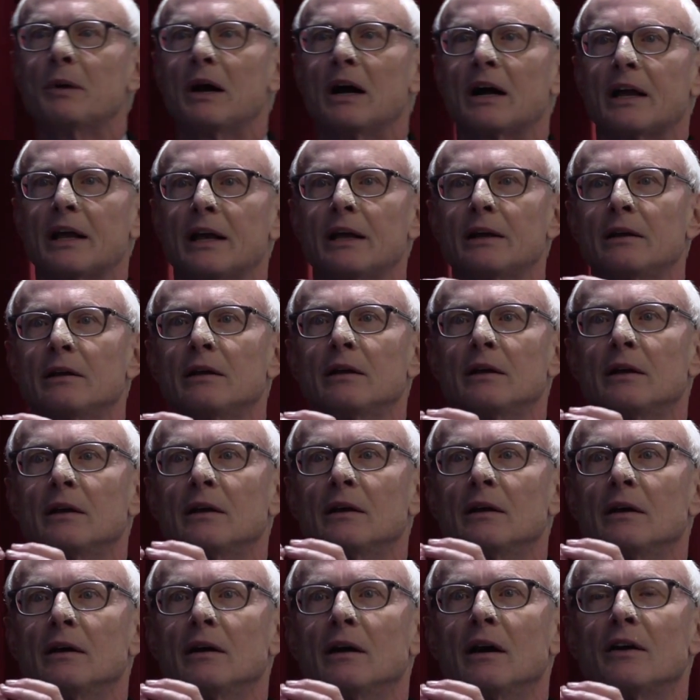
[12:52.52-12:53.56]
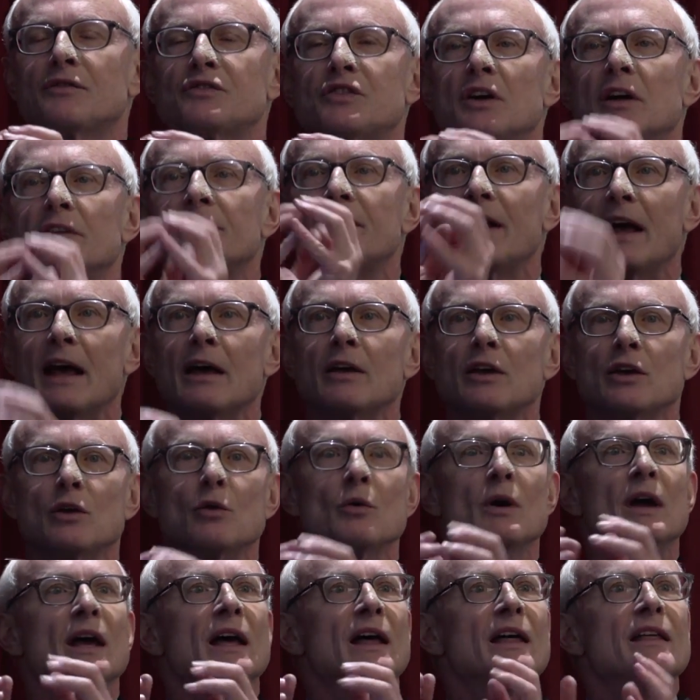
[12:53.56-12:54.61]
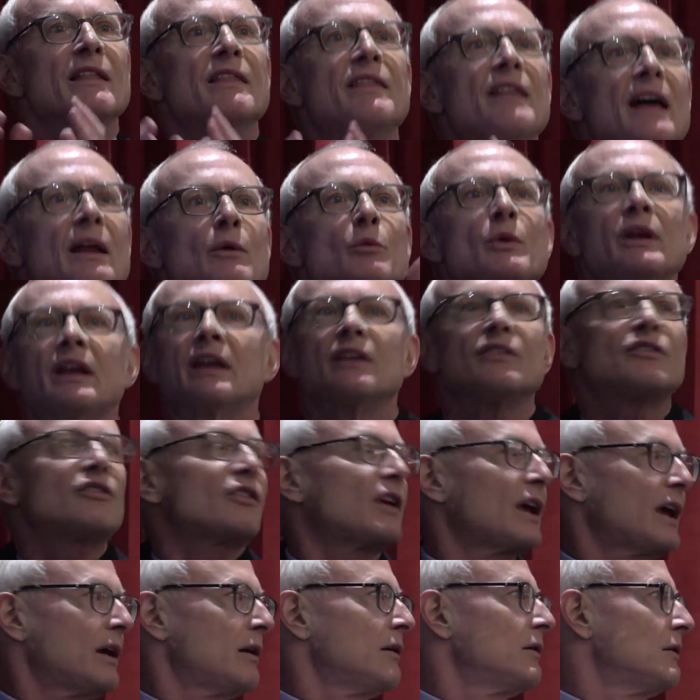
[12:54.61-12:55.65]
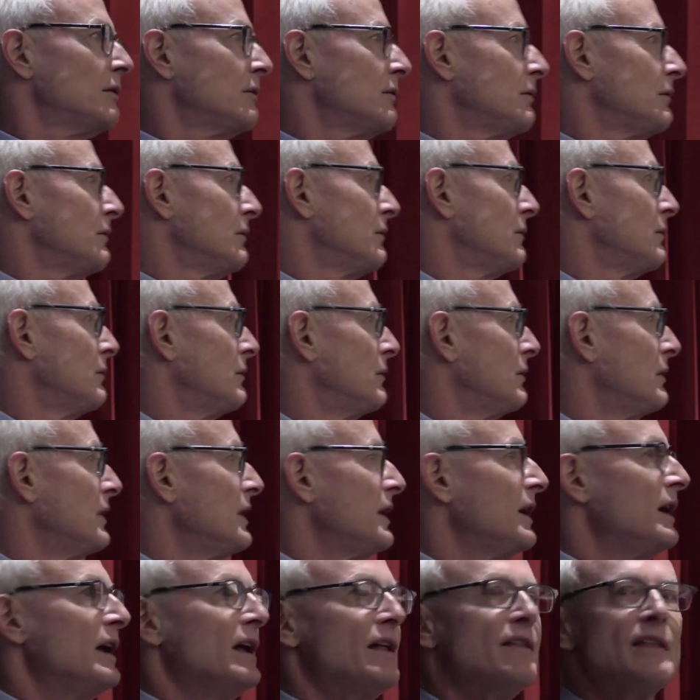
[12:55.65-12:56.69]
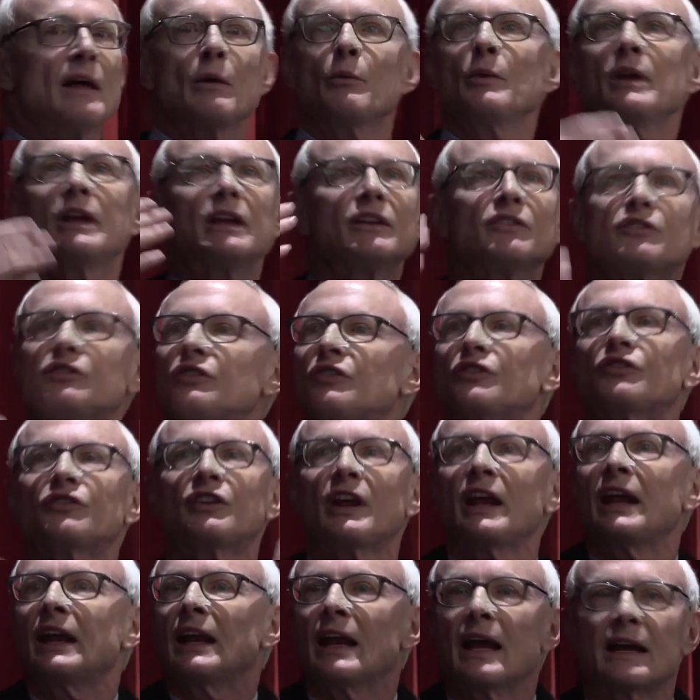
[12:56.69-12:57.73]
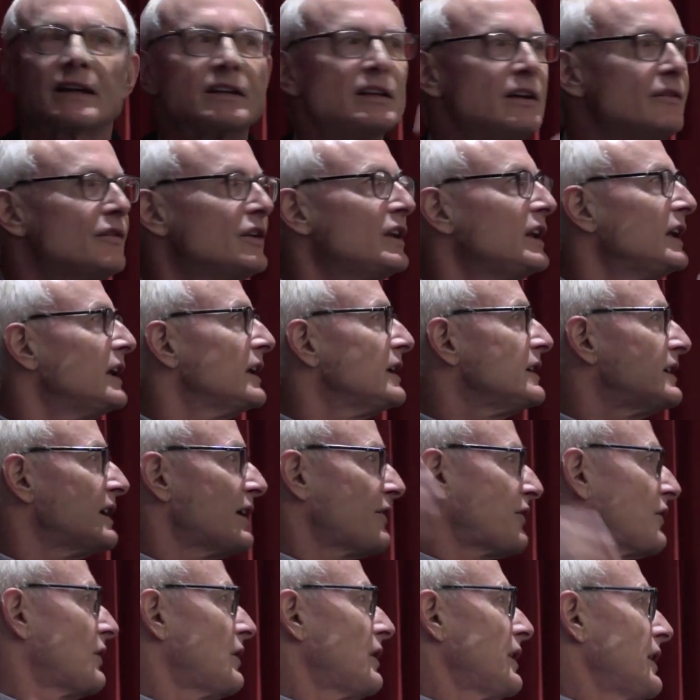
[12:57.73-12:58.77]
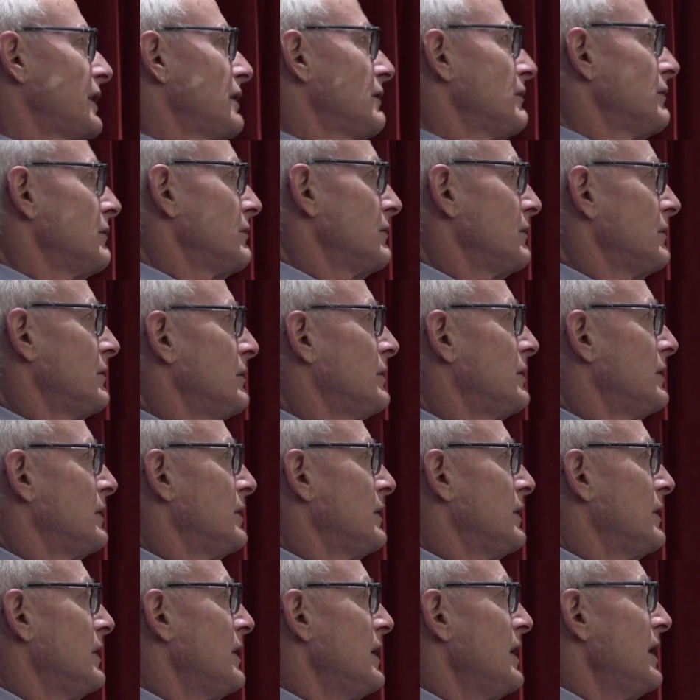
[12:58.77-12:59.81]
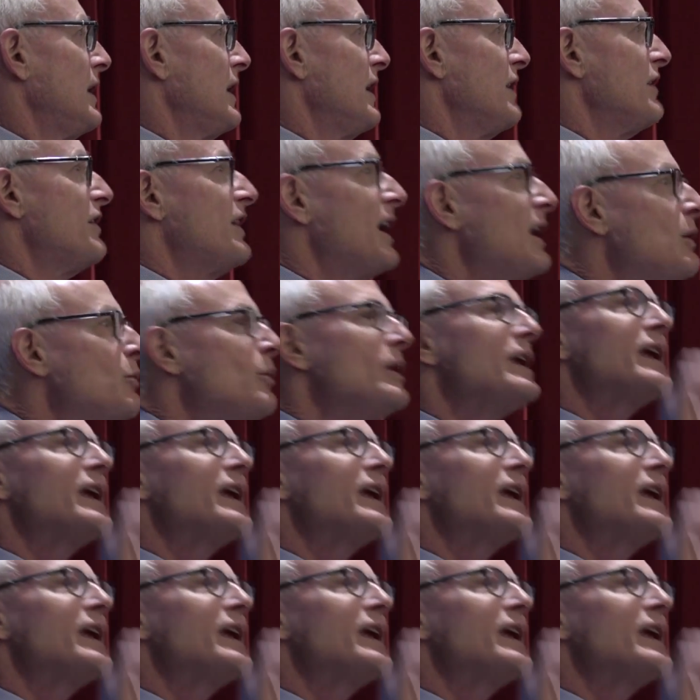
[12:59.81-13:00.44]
bucket of shared value, then we can scale. Then we can sustain activity indefinitely. Then